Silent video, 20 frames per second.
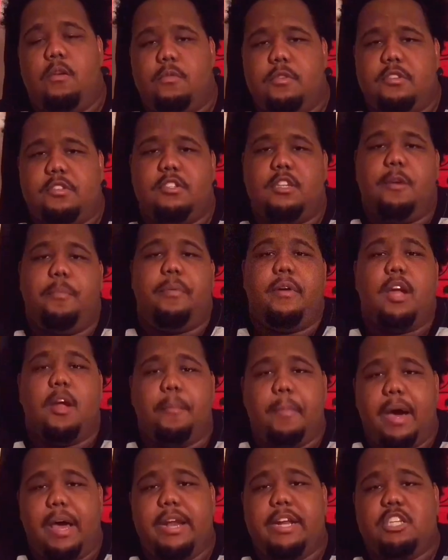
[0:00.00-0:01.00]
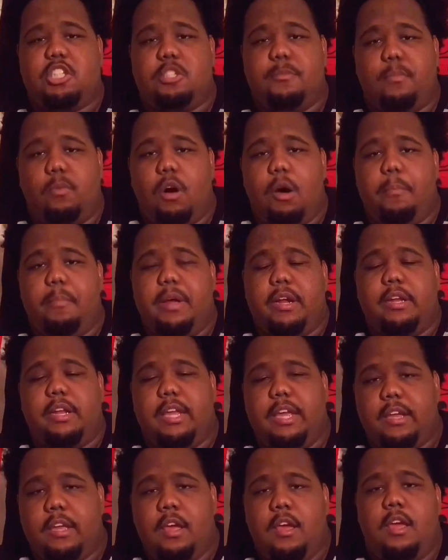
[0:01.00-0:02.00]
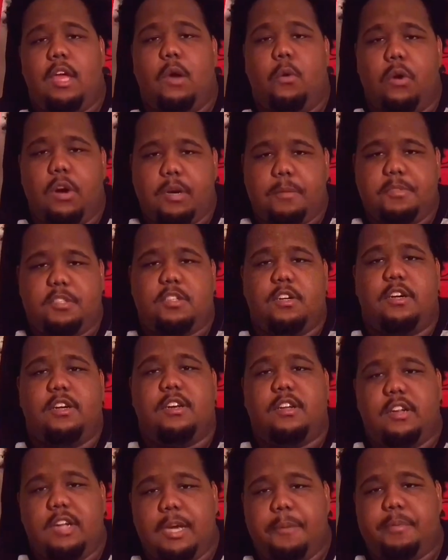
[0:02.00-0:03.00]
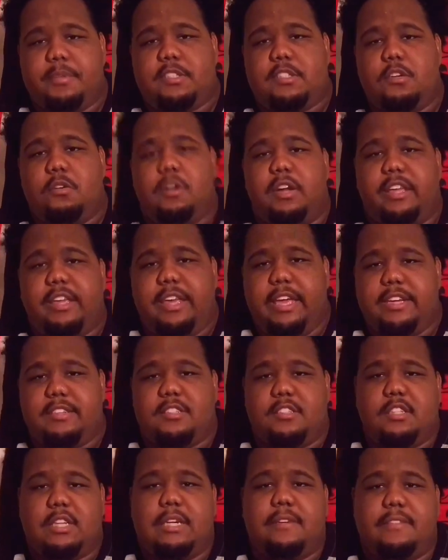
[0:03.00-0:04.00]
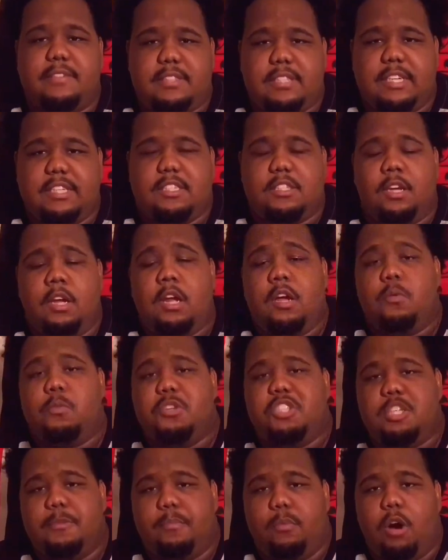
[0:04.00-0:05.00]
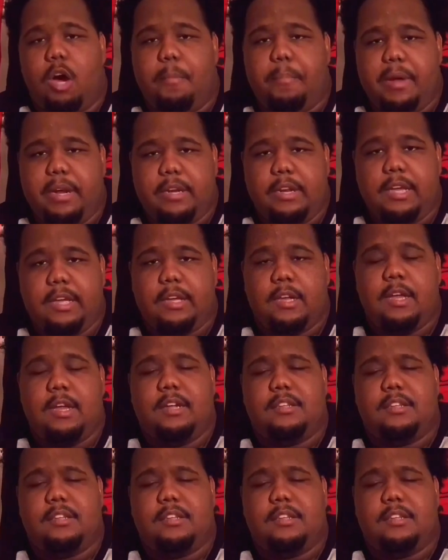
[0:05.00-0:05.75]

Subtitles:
What's up, everybody? It's your boy Big Nick, and welcome to another episode of Kicks and Conversation with your boy Big Nick.